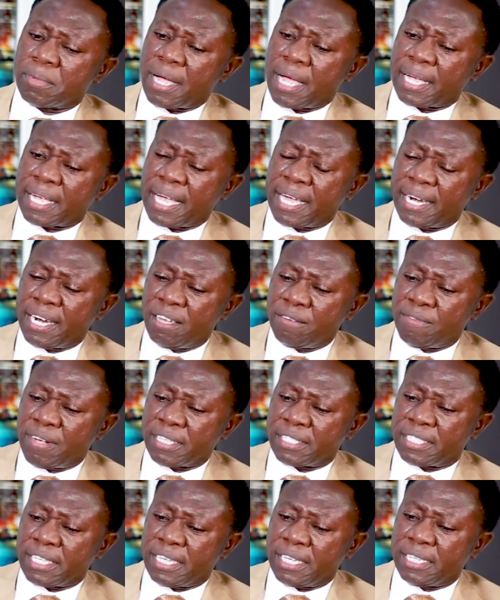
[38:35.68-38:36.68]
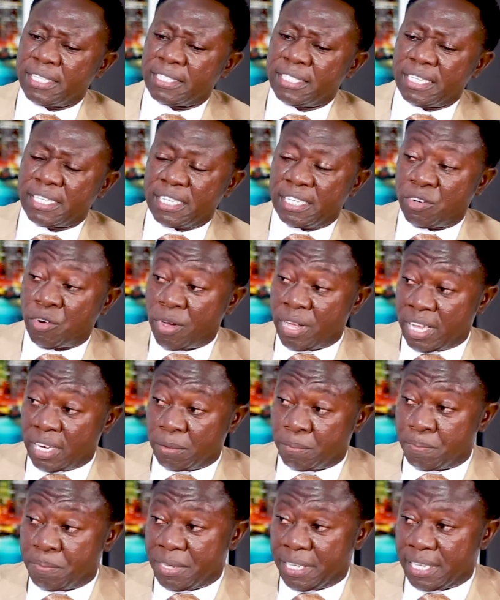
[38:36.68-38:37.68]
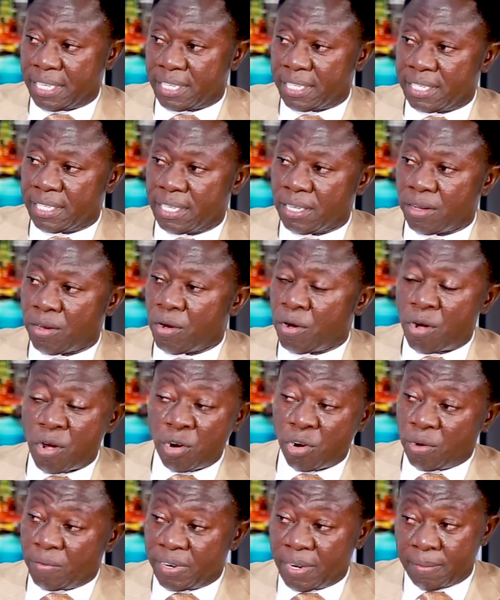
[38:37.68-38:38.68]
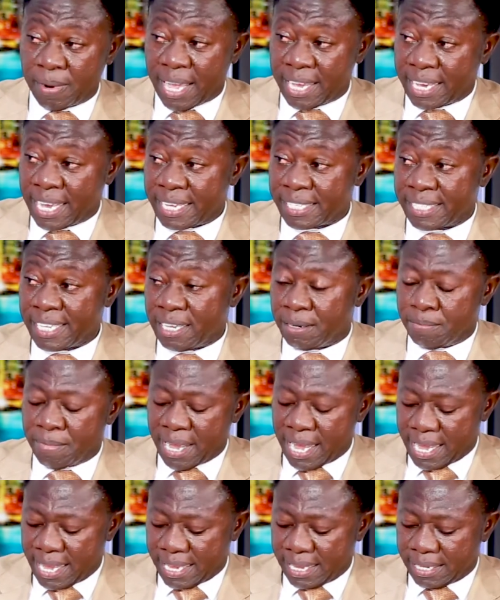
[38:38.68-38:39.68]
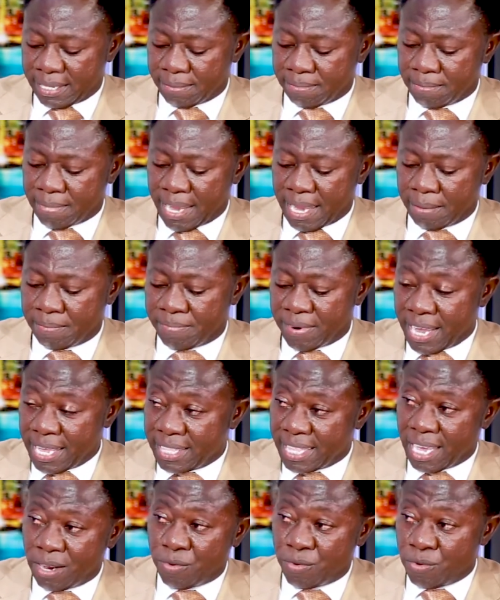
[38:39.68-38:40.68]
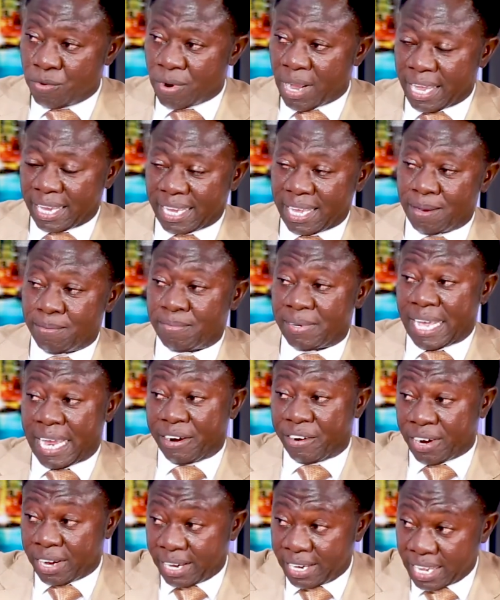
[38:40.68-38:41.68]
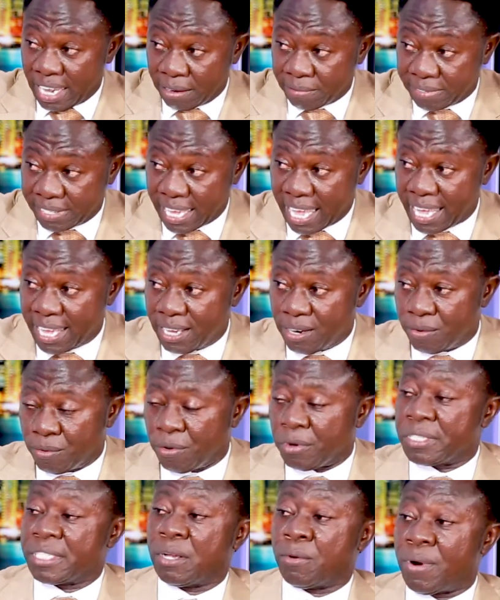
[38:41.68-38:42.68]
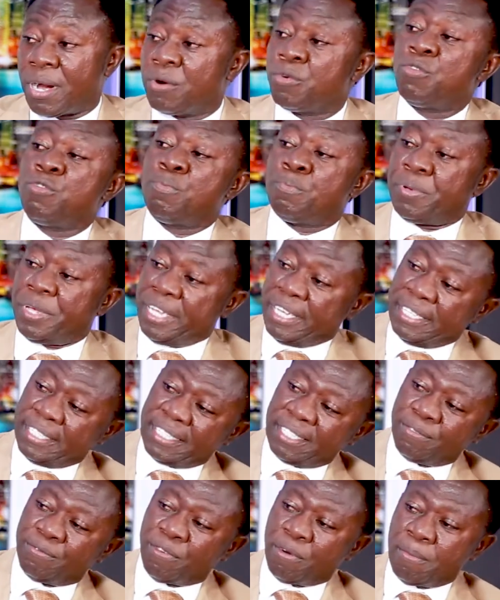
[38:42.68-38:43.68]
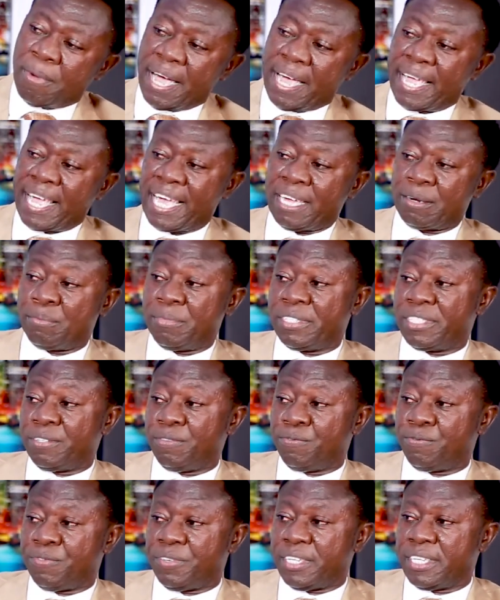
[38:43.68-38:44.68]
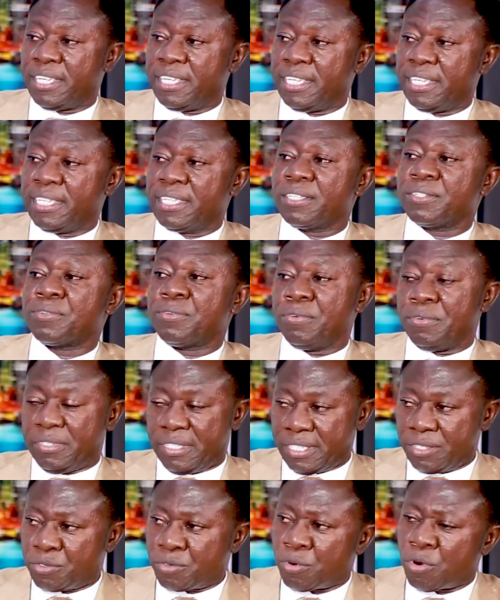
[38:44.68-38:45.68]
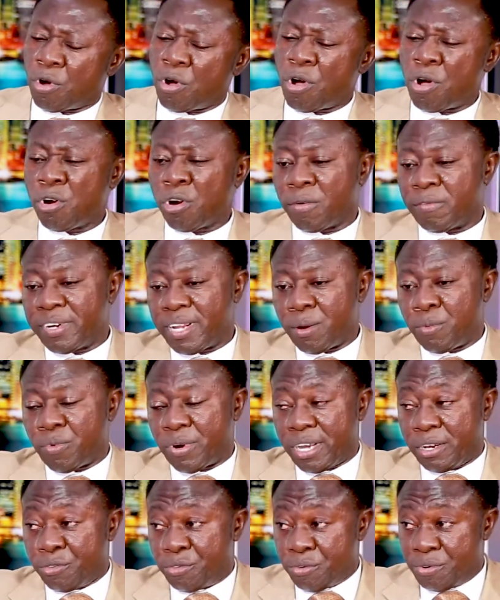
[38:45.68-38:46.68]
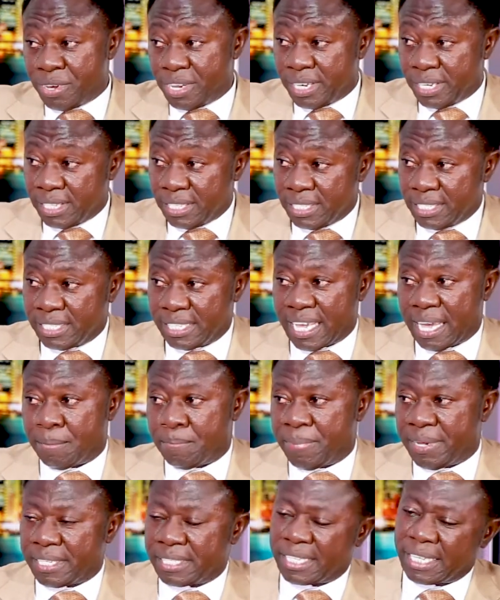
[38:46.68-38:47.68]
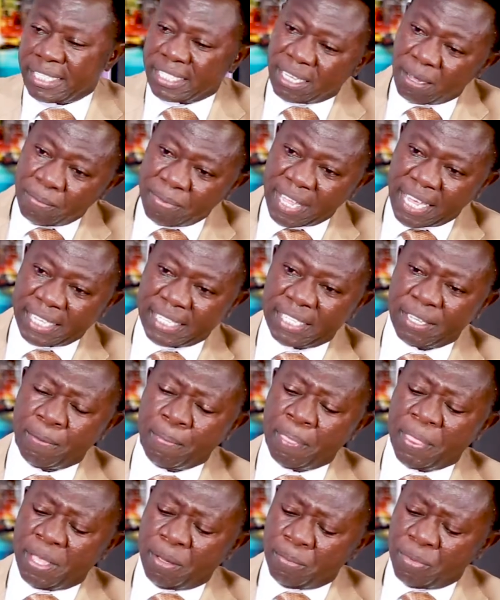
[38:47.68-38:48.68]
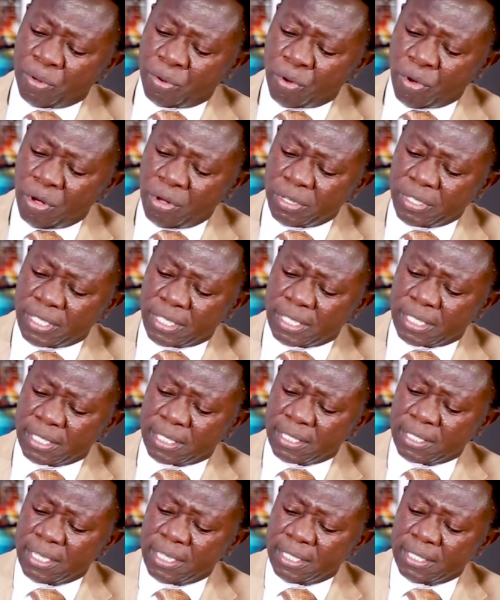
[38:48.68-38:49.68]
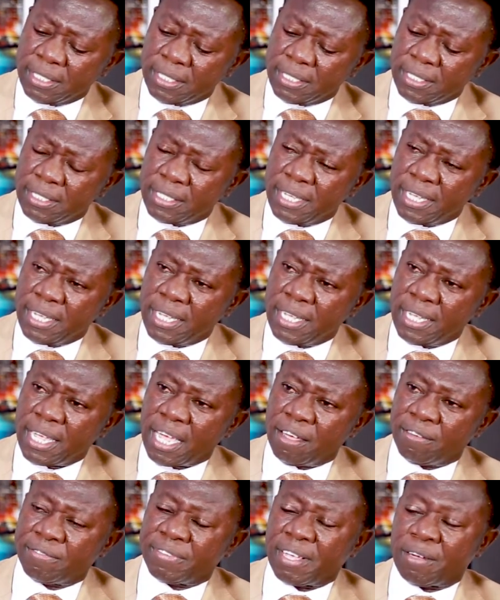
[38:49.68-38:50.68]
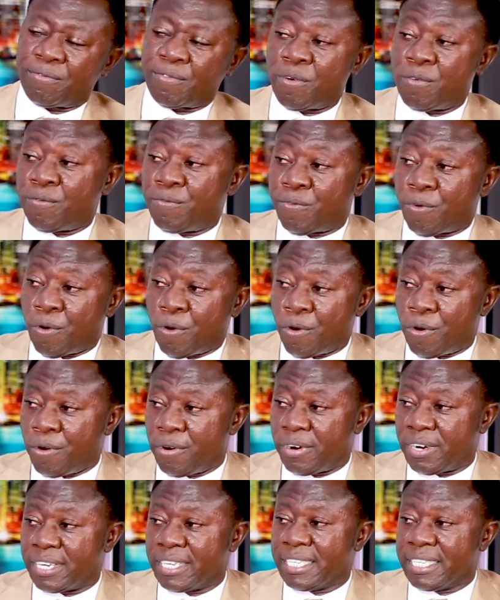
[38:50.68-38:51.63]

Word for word: I can never say they did not help me. All of them, like I said, my, my brother who I come directly after was the one who paid for my admission 80 pesewas. Good. So all of them were doing their best, except that because they, after Form 4,